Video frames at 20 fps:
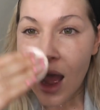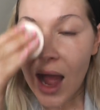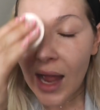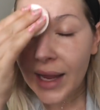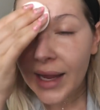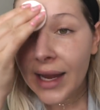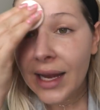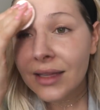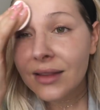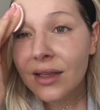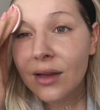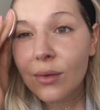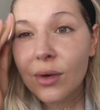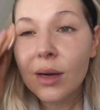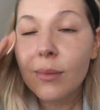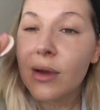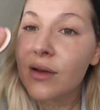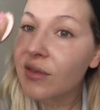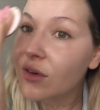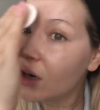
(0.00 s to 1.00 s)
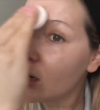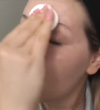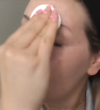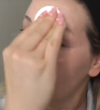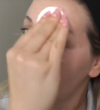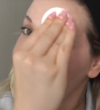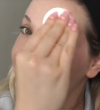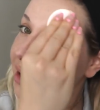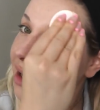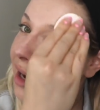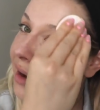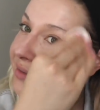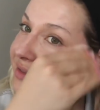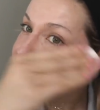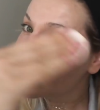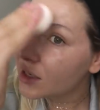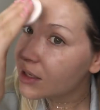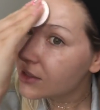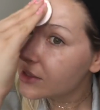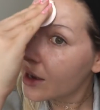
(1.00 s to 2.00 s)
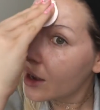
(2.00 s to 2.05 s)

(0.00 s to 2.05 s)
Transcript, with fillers: I hate that when I'm ever on here, I have to like